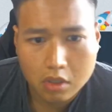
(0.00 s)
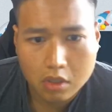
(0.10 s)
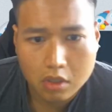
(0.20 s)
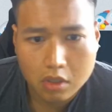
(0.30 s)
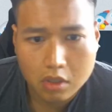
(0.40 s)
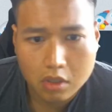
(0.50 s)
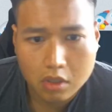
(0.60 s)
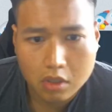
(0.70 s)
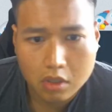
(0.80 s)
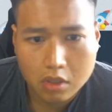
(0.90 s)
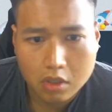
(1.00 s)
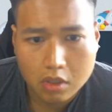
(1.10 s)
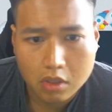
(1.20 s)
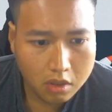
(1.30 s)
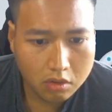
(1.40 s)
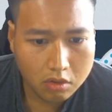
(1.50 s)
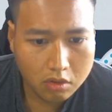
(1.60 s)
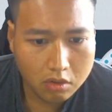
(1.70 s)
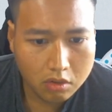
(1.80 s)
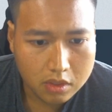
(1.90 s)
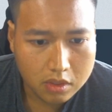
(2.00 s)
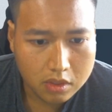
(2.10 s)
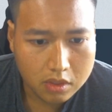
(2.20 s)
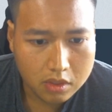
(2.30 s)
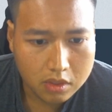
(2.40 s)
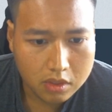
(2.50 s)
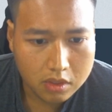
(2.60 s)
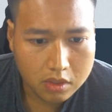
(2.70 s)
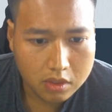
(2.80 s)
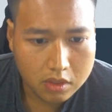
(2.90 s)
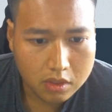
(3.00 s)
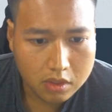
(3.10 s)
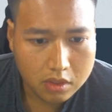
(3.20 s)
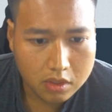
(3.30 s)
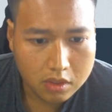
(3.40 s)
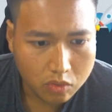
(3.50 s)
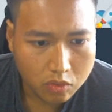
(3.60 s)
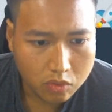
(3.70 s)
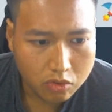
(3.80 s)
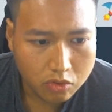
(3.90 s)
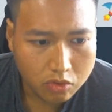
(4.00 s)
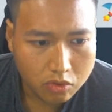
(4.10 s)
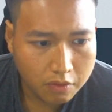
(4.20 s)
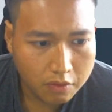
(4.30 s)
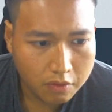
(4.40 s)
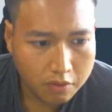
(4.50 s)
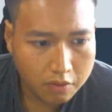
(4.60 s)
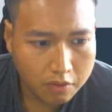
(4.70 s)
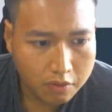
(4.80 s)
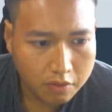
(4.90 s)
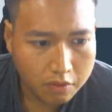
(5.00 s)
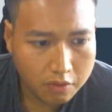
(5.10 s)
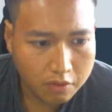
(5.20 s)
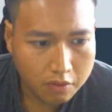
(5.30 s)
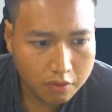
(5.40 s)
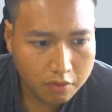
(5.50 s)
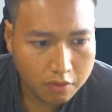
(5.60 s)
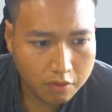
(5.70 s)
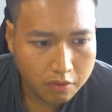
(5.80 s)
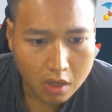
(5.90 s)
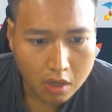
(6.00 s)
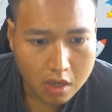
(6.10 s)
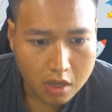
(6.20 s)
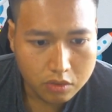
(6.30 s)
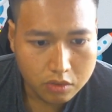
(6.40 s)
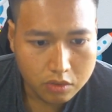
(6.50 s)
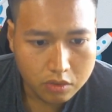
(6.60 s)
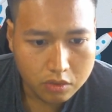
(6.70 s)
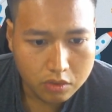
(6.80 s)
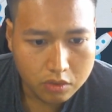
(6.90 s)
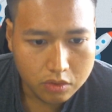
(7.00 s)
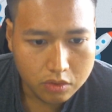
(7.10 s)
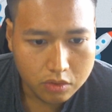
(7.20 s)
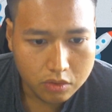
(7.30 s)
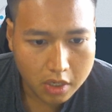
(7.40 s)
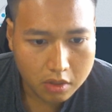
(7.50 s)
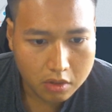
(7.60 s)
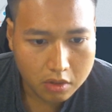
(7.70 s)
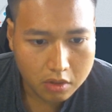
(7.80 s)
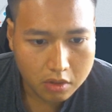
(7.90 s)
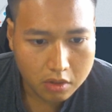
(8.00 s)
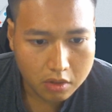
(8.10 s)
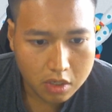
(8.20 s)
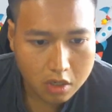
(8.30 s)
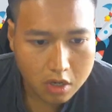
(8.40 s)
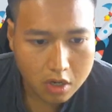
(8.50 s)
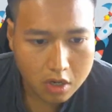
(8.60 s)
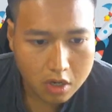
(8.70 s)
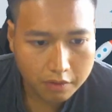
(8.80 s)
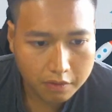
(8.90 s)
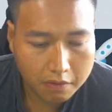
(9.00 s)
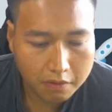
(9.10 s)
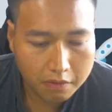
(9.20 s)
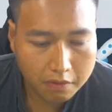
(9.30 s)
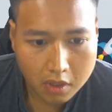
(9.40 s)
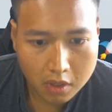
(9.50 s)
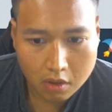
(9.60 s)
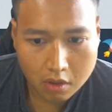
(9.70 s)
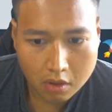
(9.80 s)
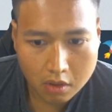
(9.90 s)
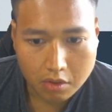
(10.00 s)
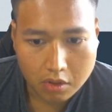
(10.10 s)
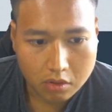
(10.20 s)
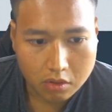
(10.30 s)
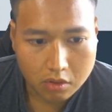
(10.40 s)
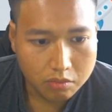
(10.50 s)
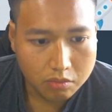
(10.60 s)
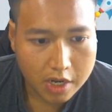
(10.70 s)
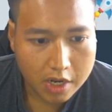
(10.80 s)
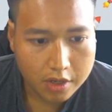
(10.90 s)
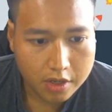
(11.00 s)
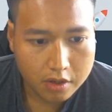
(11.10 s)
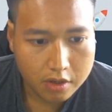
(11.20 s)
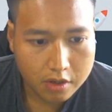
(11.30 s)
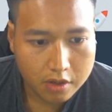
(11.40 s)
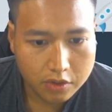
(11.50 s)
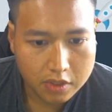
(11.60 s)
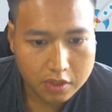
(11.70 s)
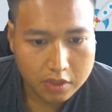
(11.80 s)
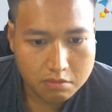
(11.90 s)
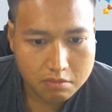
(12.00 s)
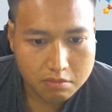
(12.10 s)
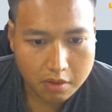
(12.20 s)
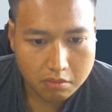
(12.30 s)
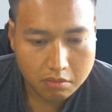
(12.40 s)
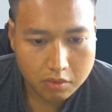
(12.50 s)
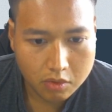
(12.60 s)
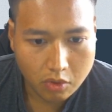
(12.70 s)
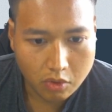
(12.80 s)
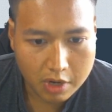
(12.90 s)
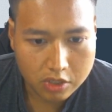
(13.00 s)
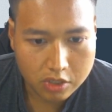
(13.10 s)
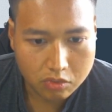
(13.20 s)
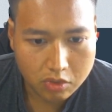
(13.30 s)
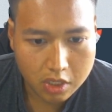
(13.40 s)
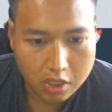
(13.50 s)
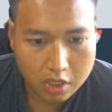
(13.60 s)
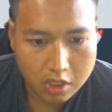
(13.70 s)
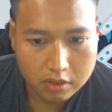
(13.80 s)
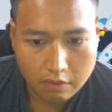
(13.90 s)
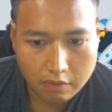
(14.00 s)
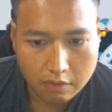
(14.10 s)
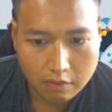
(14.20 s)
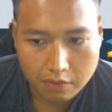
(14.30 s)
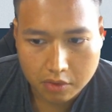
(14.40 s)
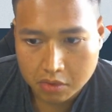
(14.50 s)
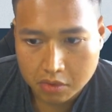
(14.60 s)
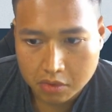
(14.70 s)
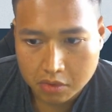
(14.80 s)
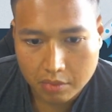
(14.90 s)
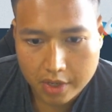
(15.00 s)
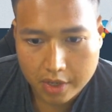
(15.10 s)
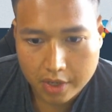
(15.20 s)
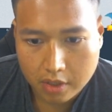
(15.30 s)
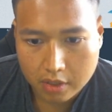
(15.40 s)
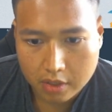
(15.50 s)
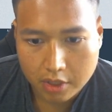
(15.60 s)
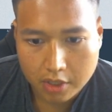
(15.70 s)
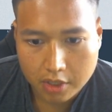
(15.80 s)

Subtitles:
Before that, you can see recently I entered into a trade for Ethereum at 0.08395. I wanted to buy 47, but only managed to get 17 filled, but that's alright.